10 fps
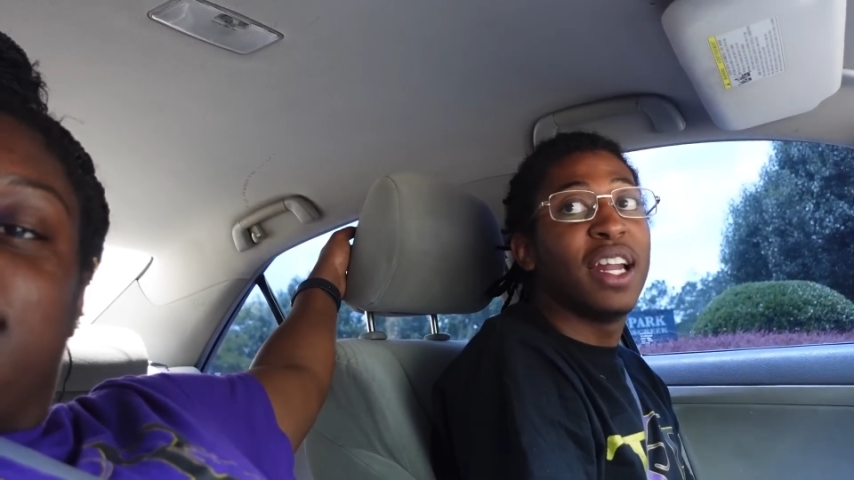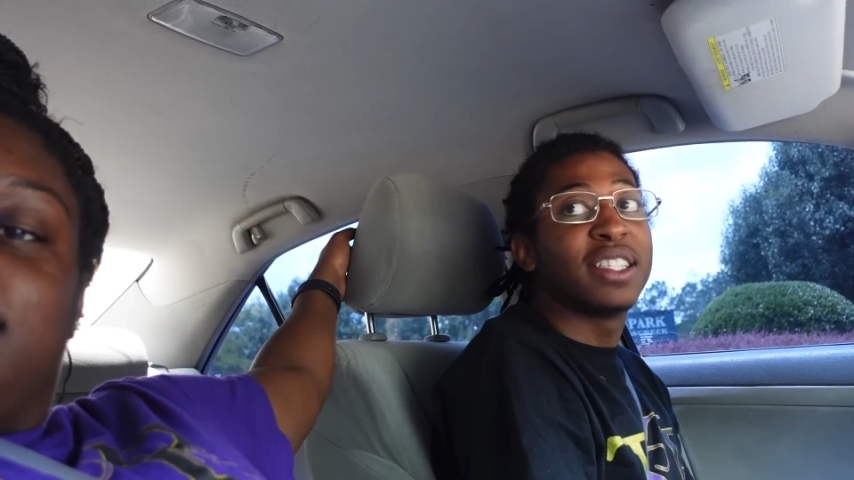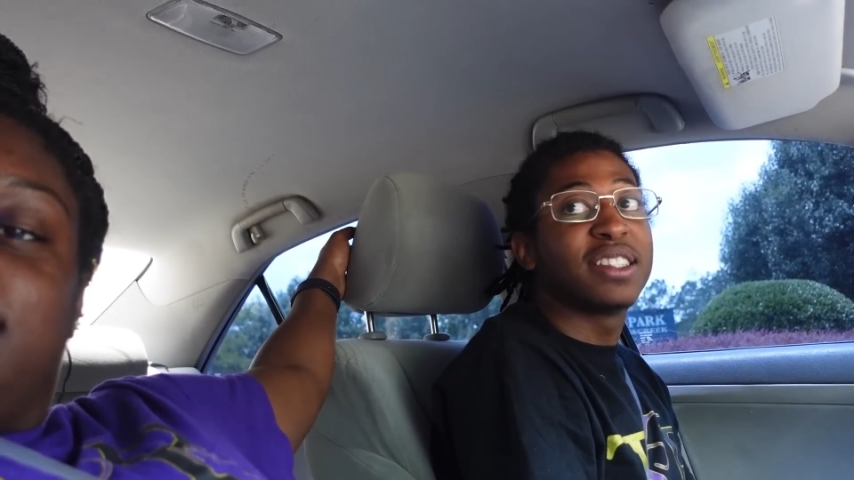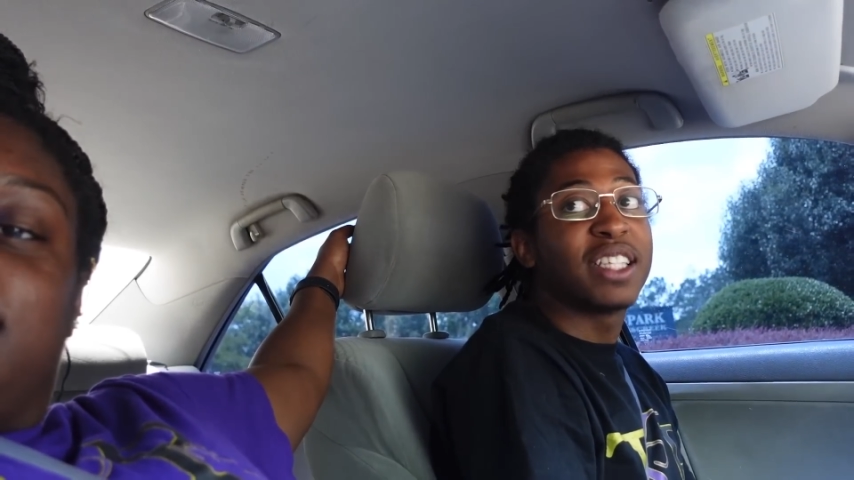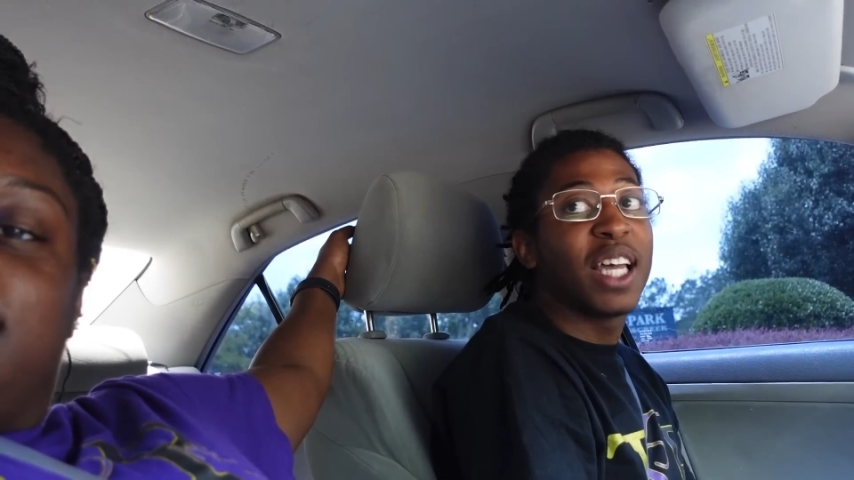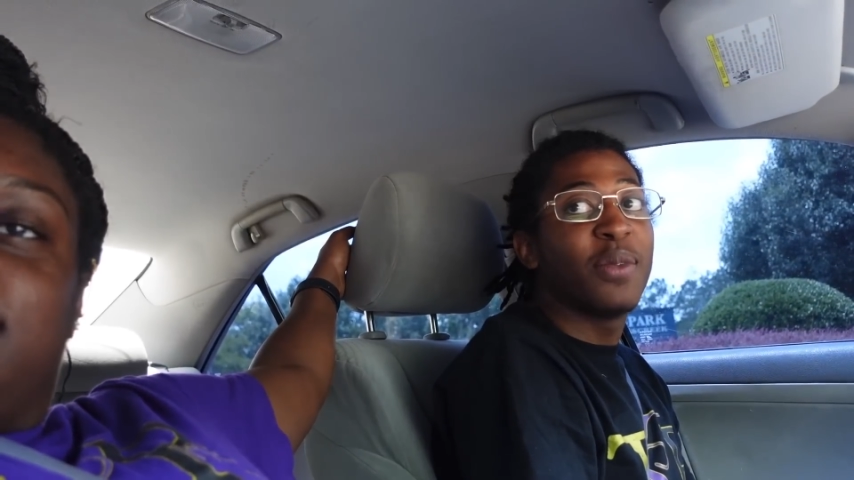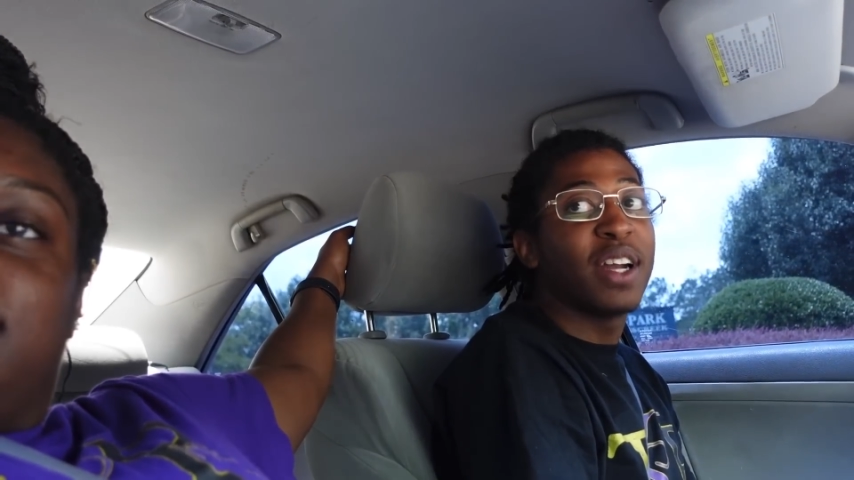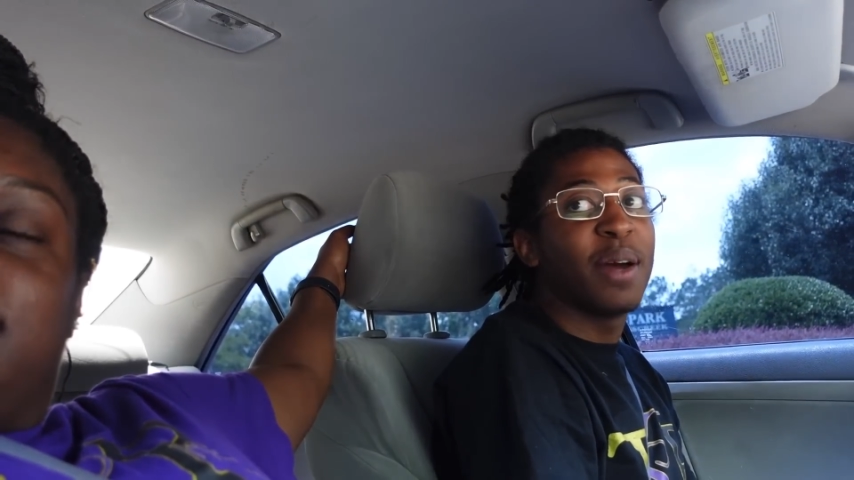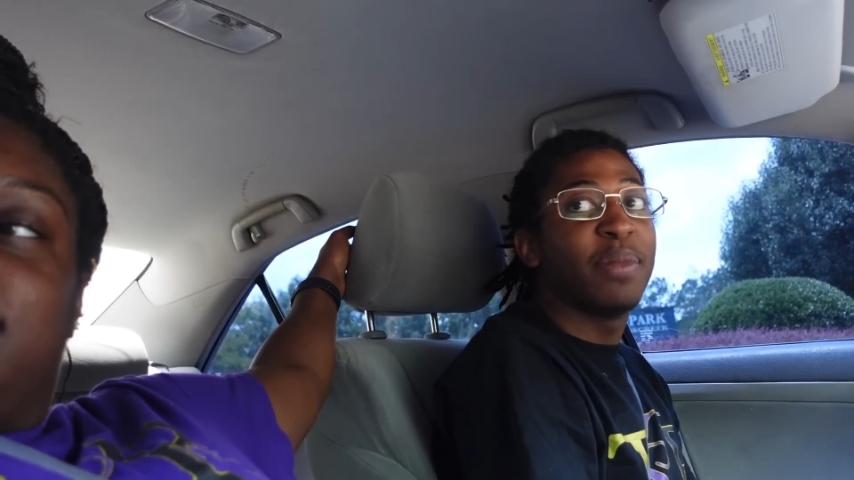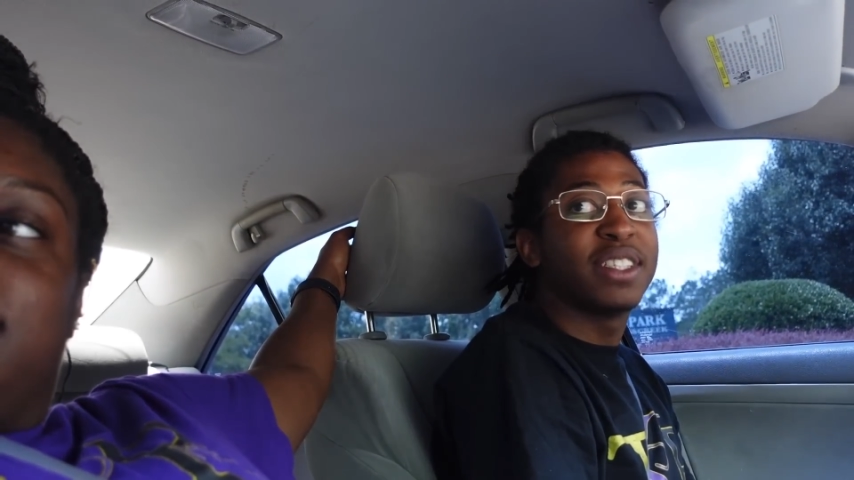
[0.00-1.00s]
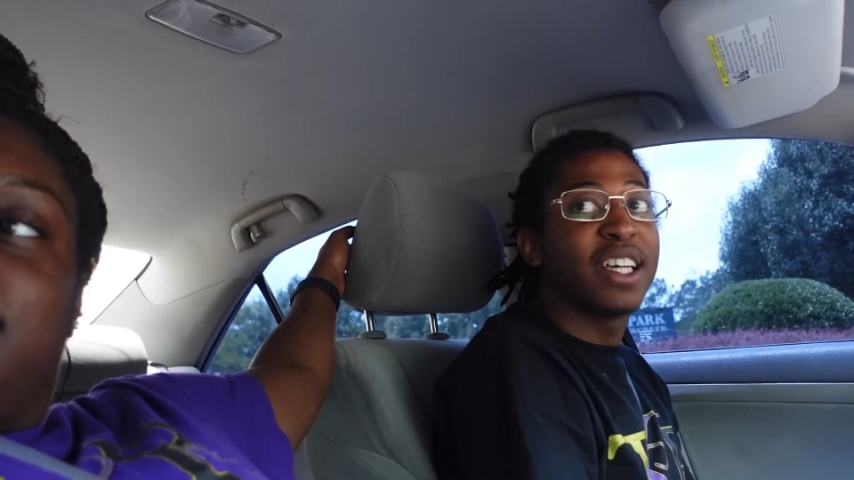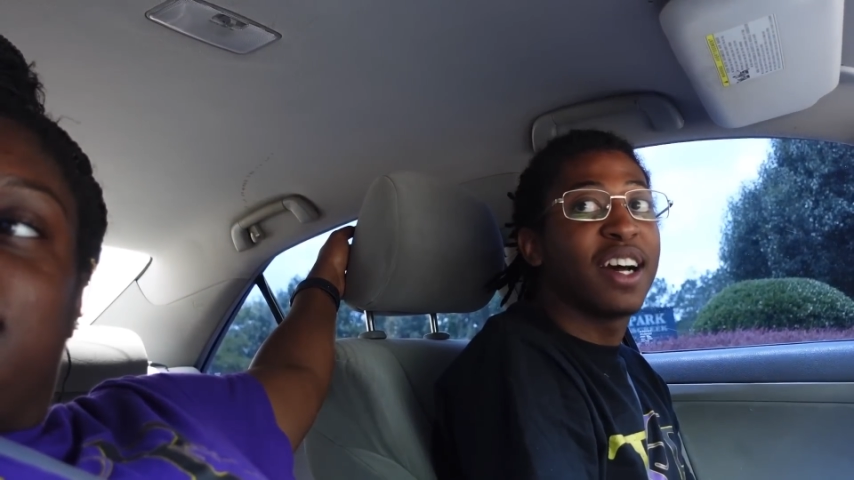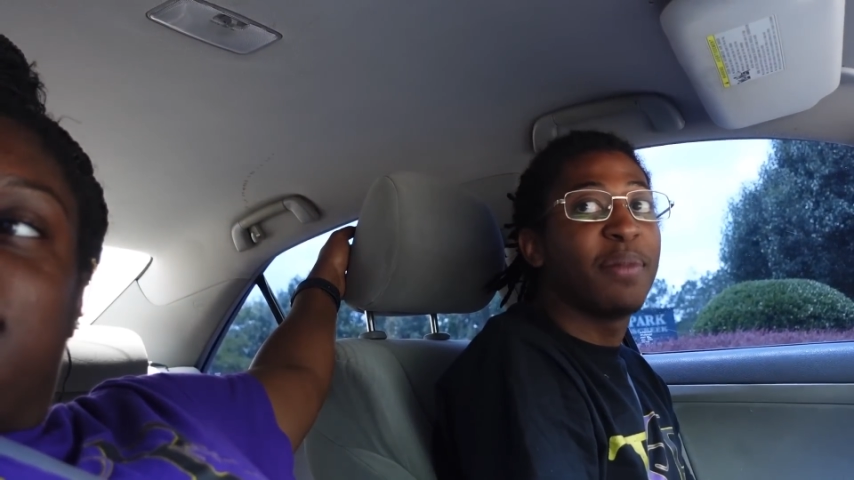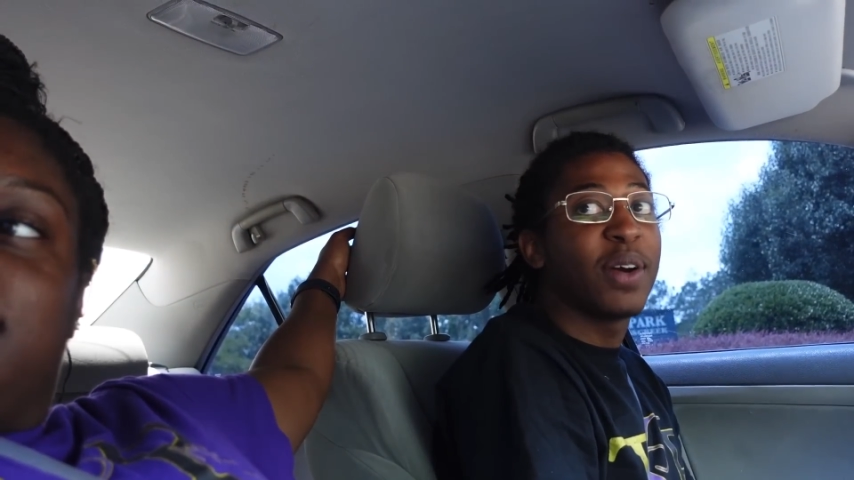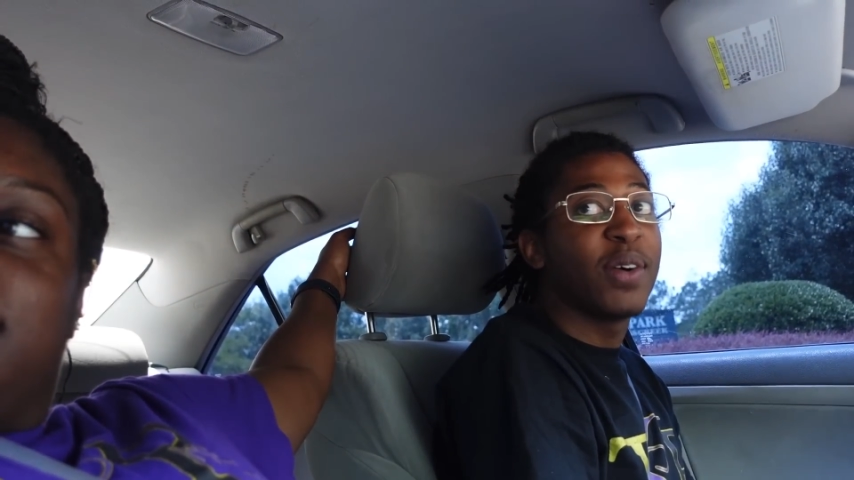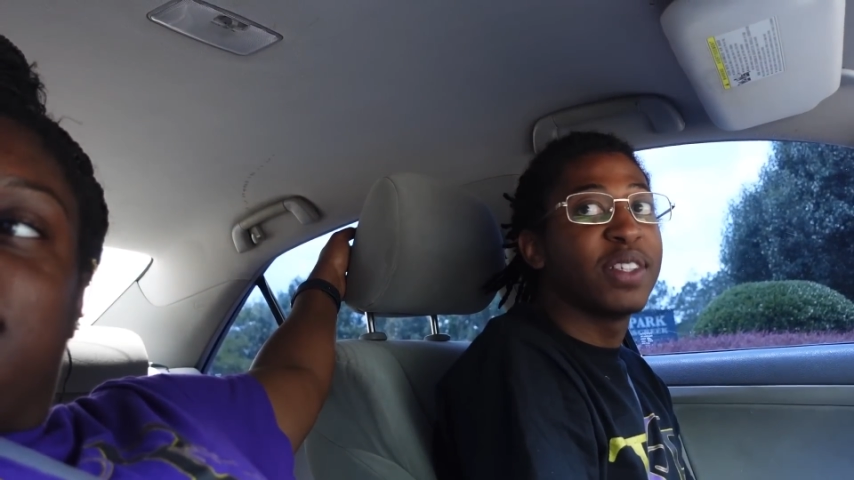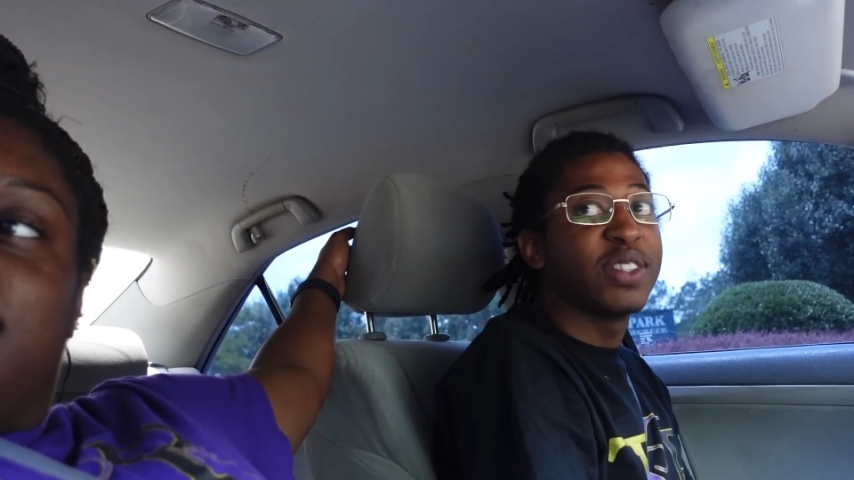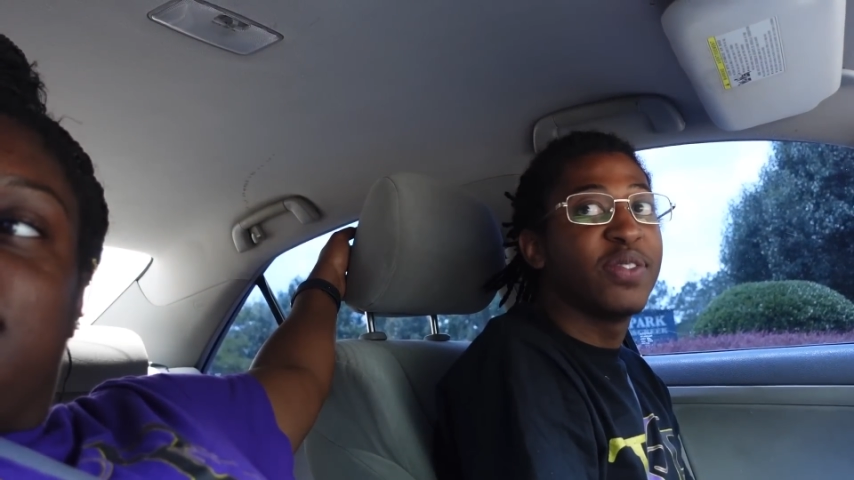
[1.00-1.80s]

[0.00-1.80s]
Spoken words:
That's the same one I've been talking about going to